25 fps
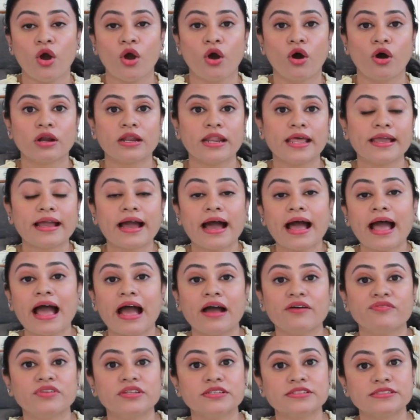Or like, I
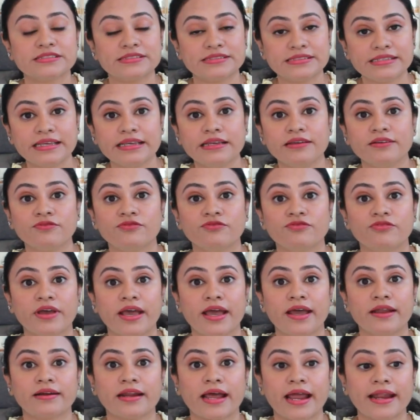have this scene
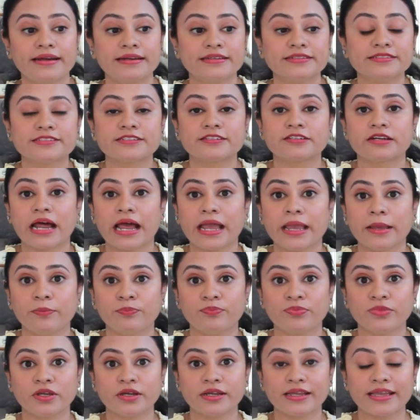where I describe
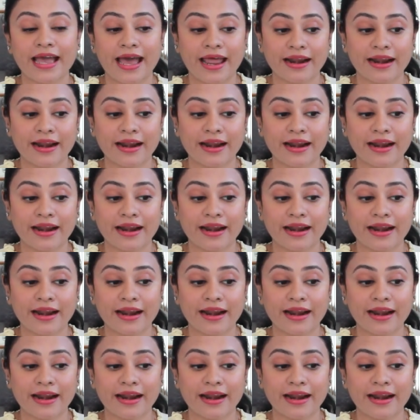where